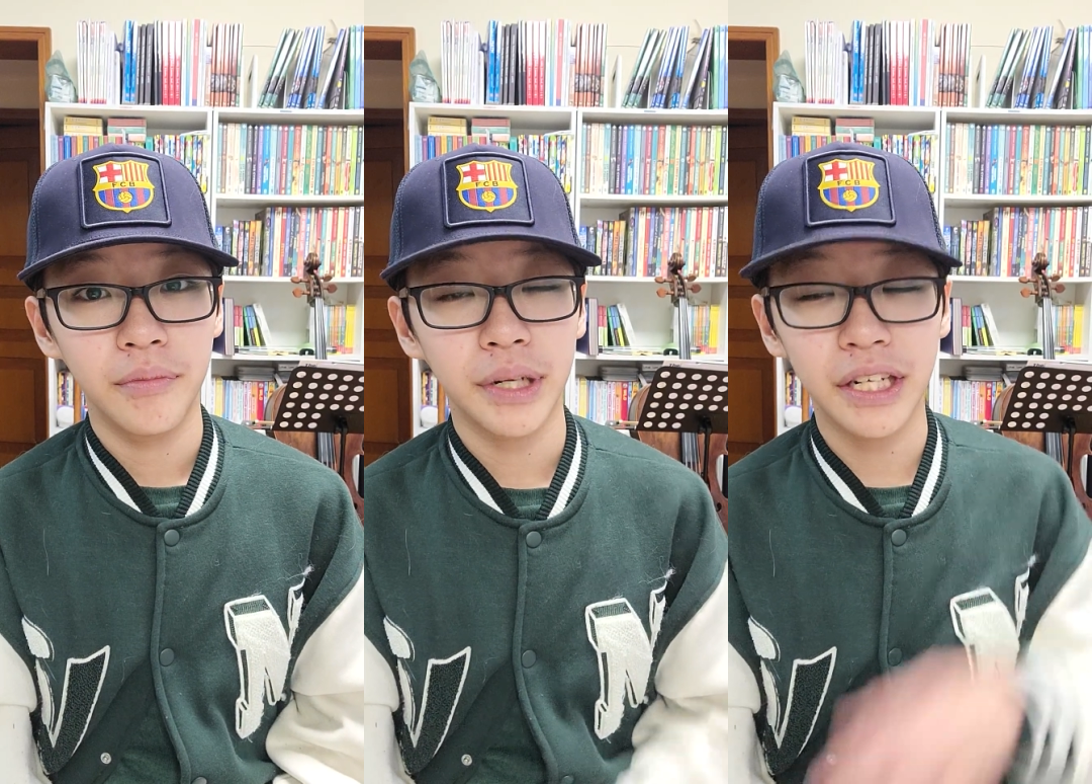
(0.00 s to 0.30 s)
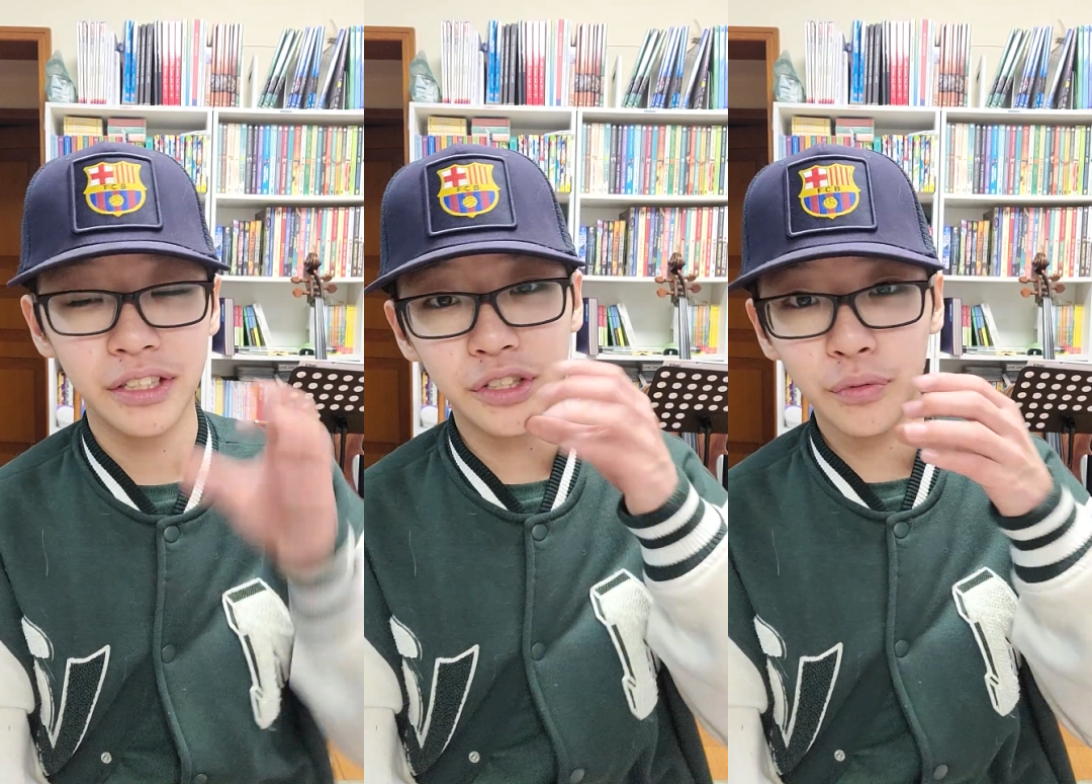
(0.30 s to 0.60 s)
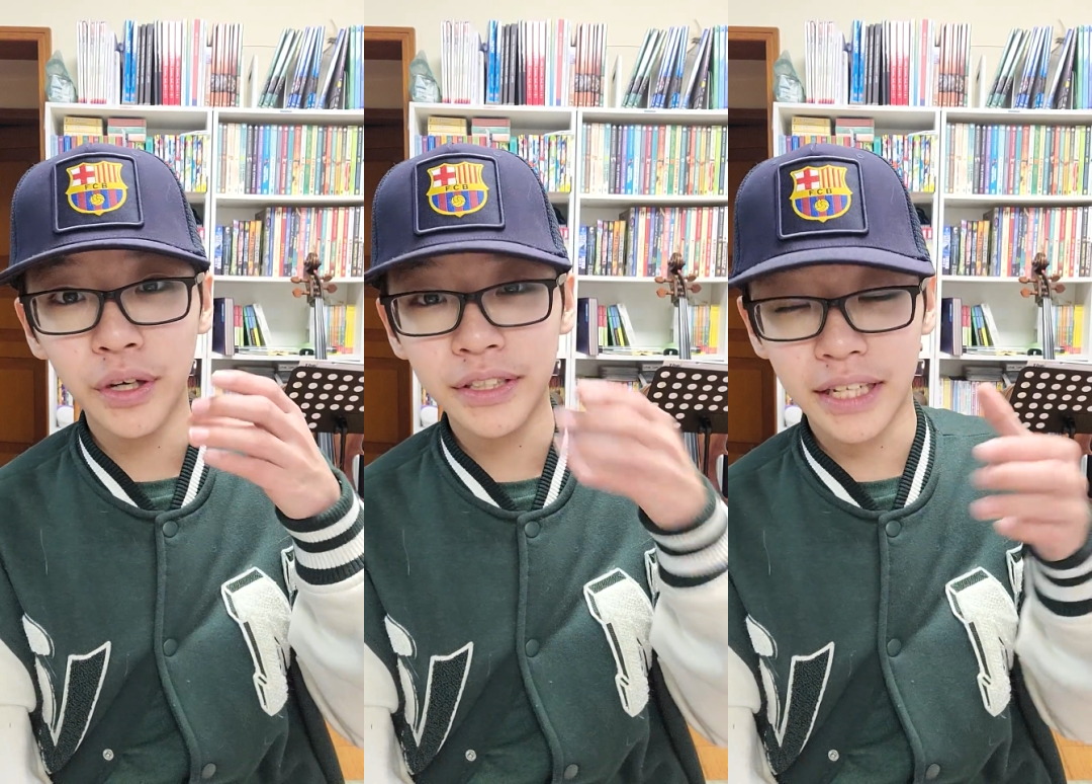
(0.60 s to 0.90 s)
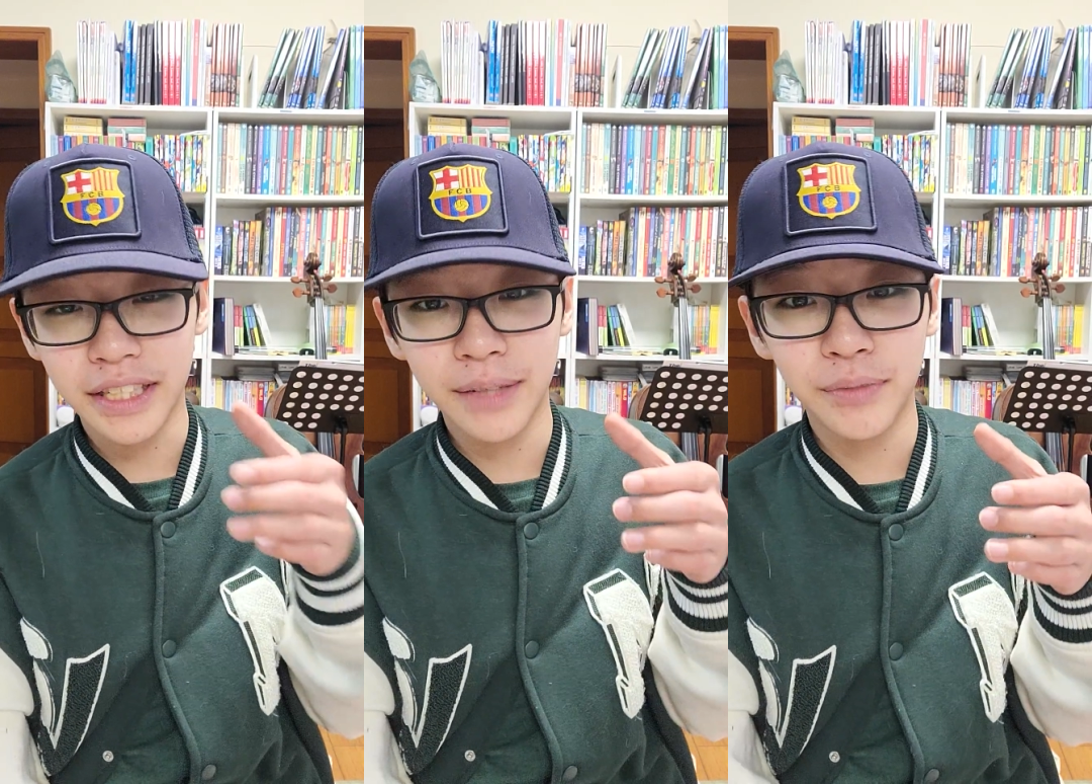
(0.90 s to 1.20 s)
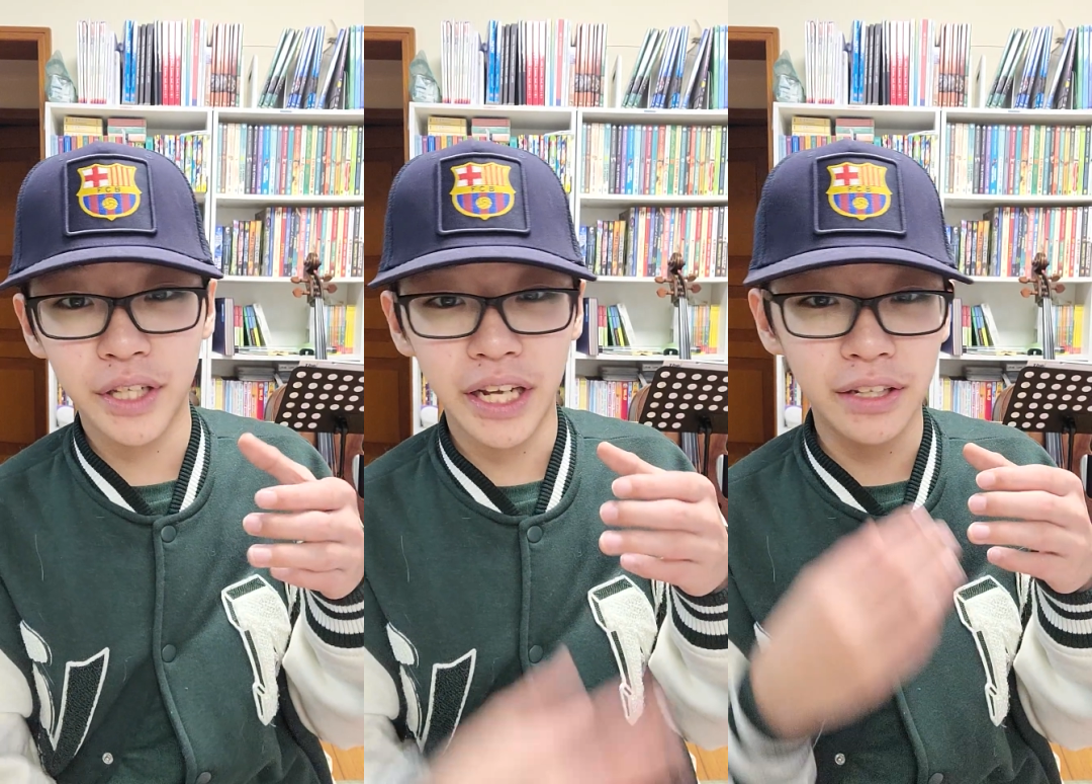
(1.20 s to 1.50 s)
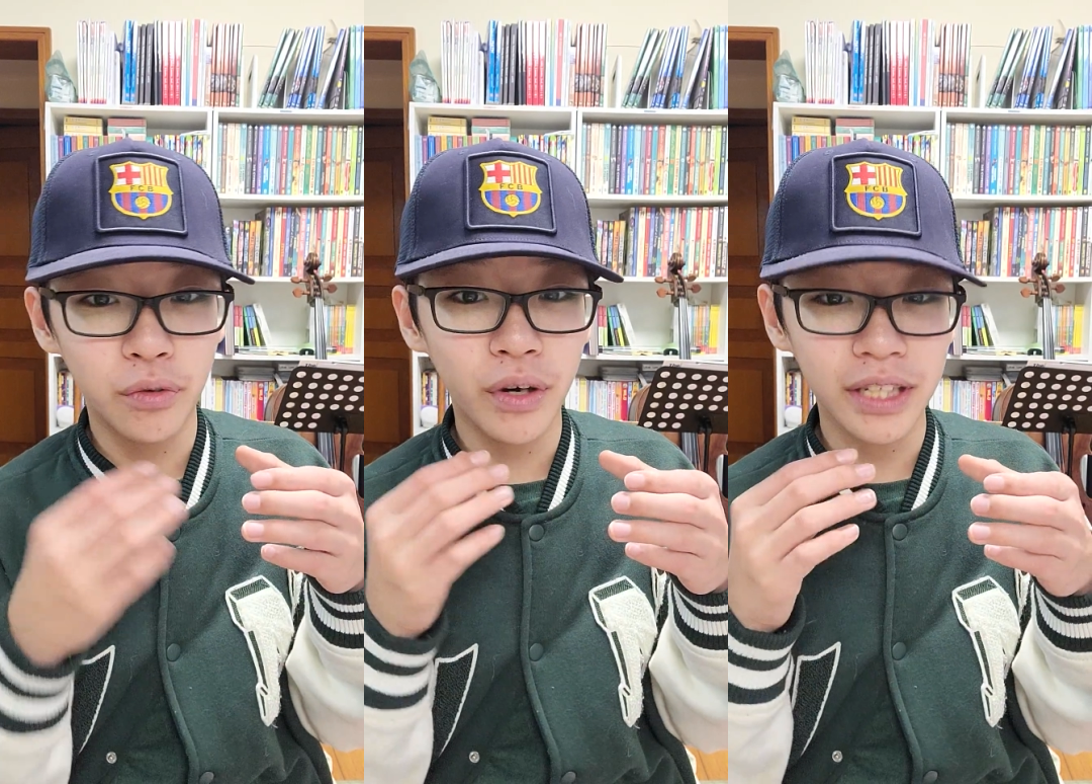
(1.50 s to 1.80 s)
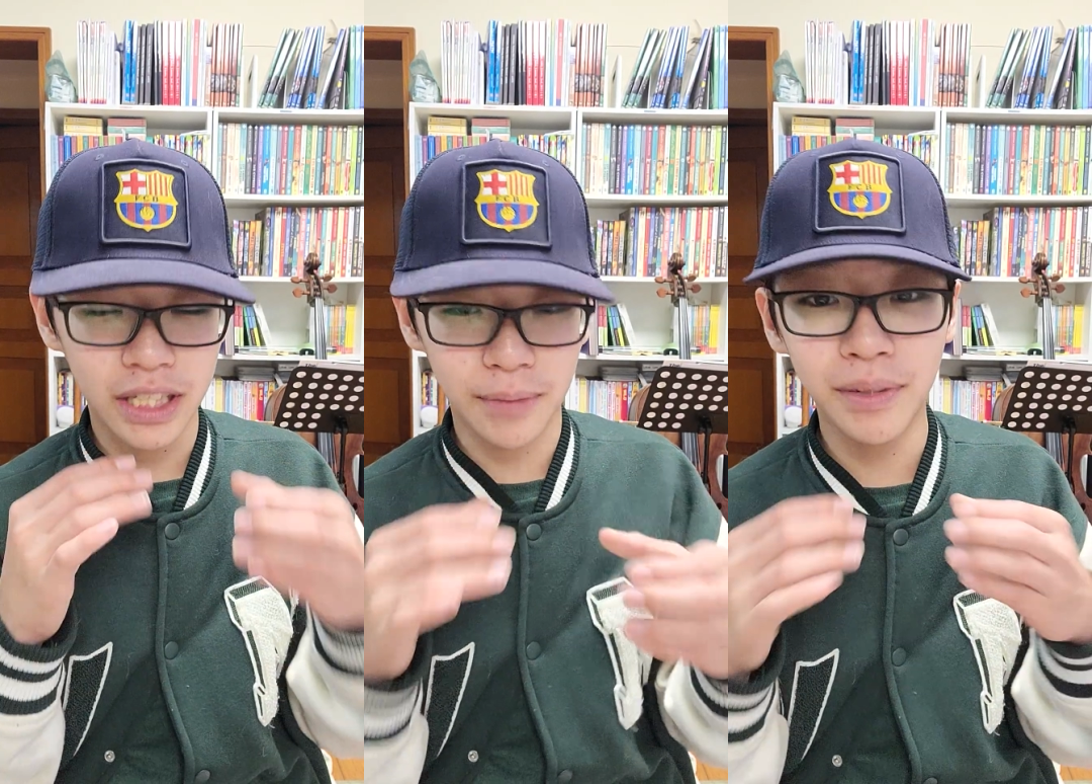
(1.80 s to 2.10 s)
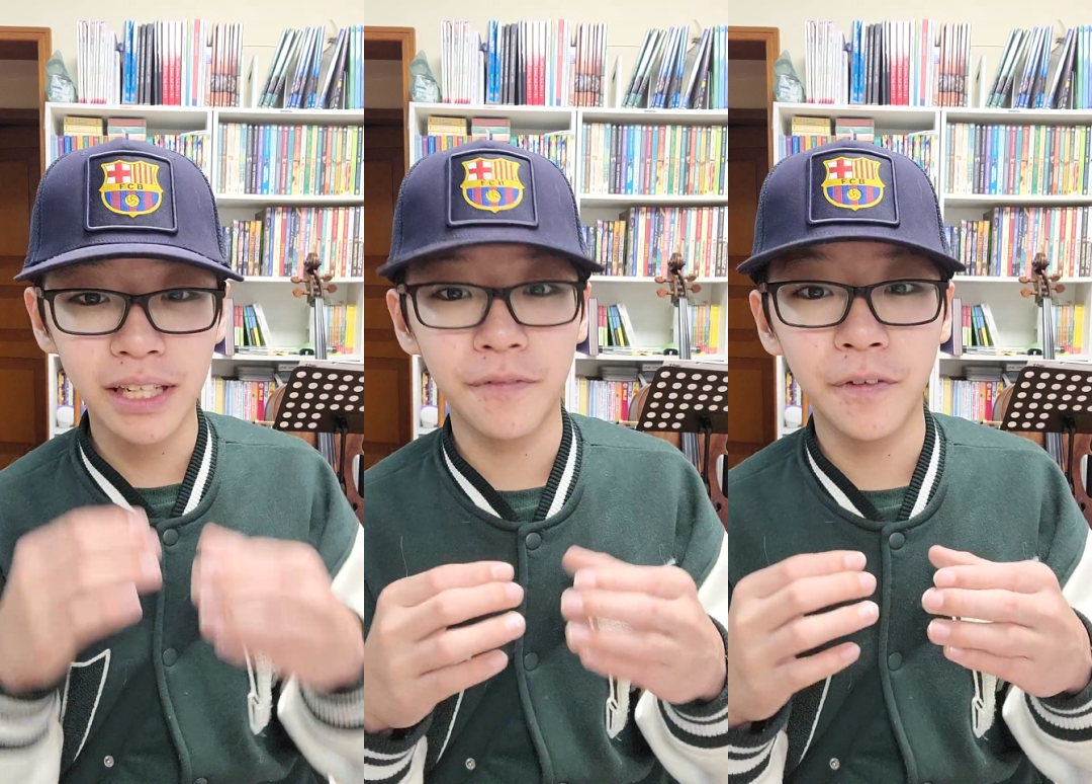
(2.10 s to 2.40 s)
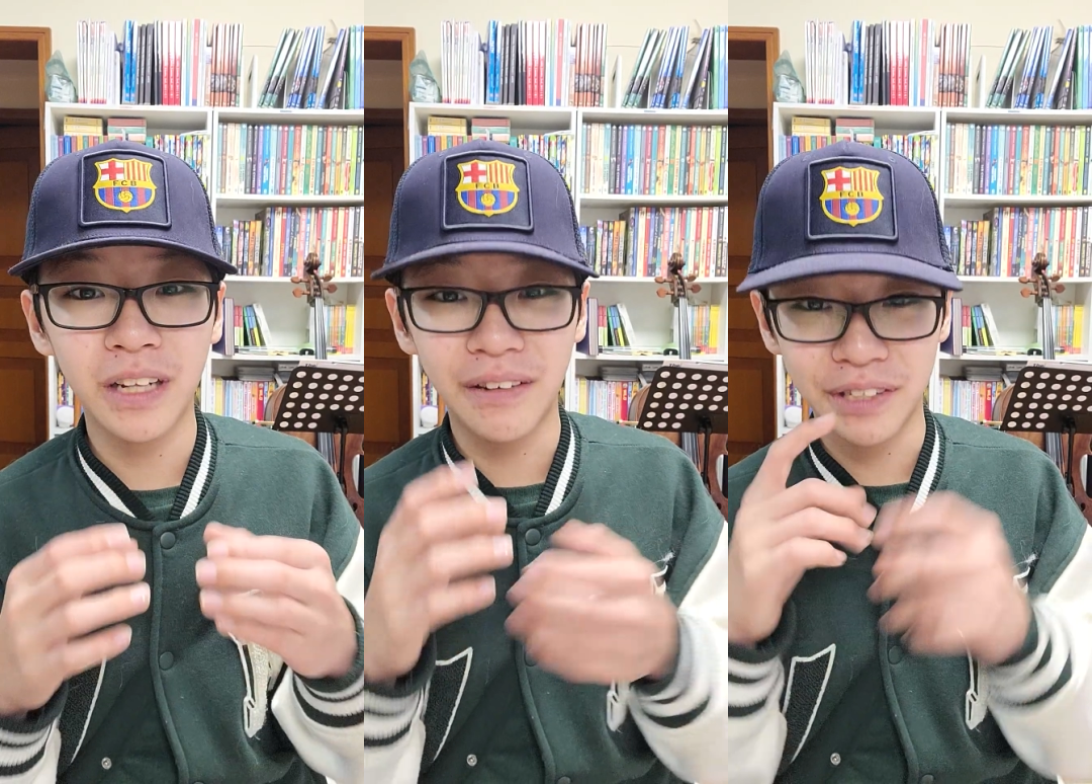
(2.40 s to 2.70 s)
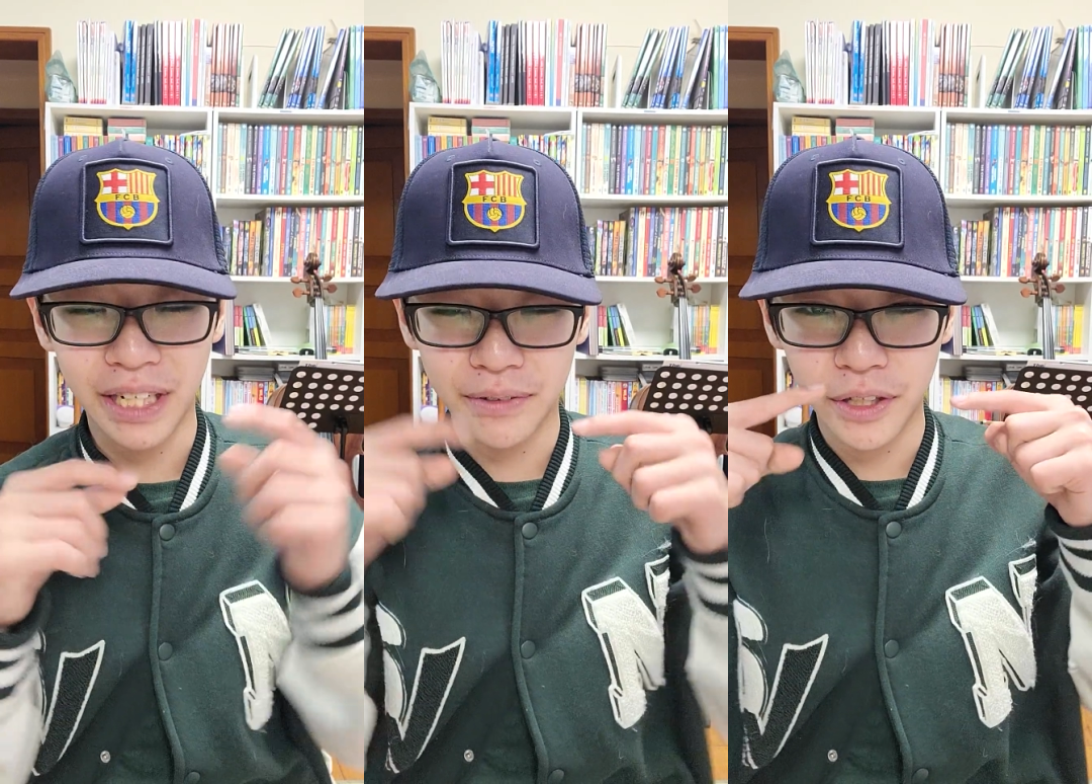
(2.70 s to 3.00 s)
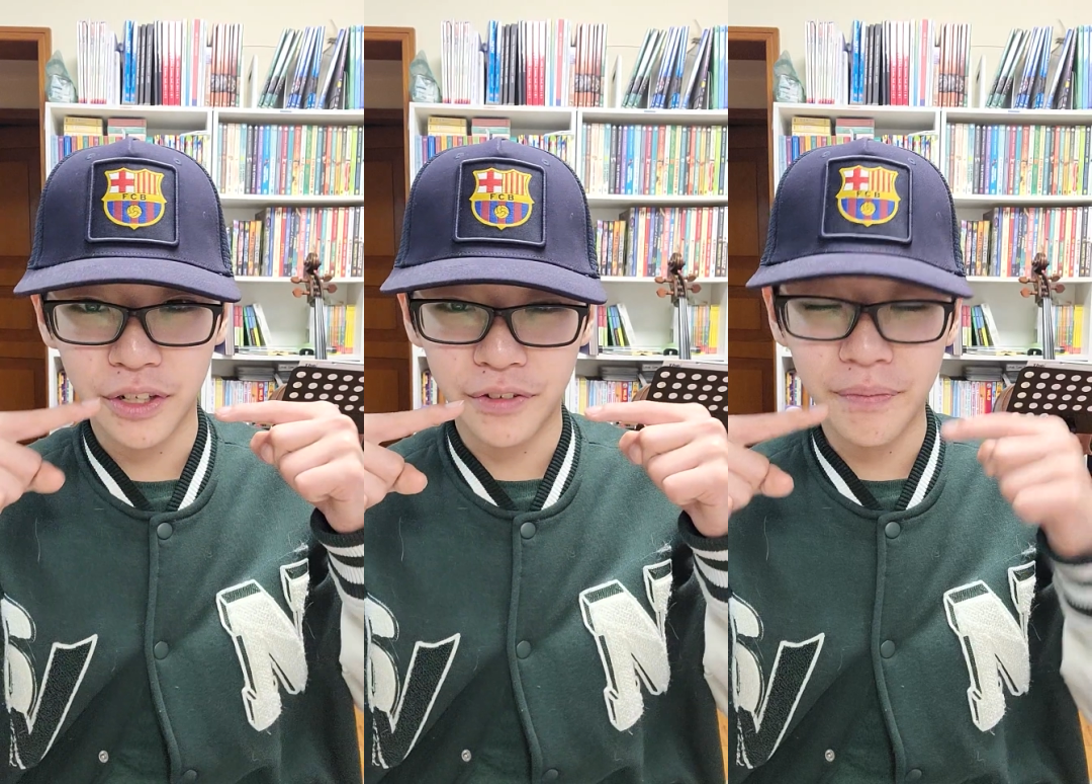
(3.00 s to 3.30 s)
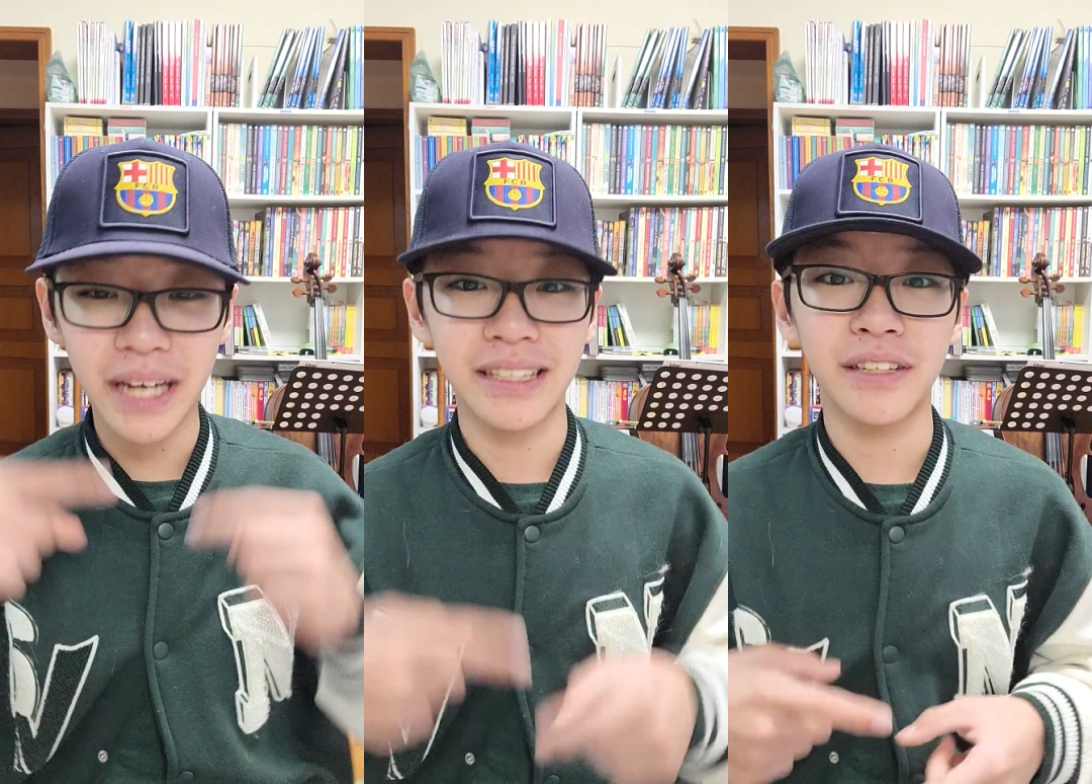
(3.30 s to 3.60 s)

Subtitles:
Because the one that's empty and the one that's completely filled have the same center of mass,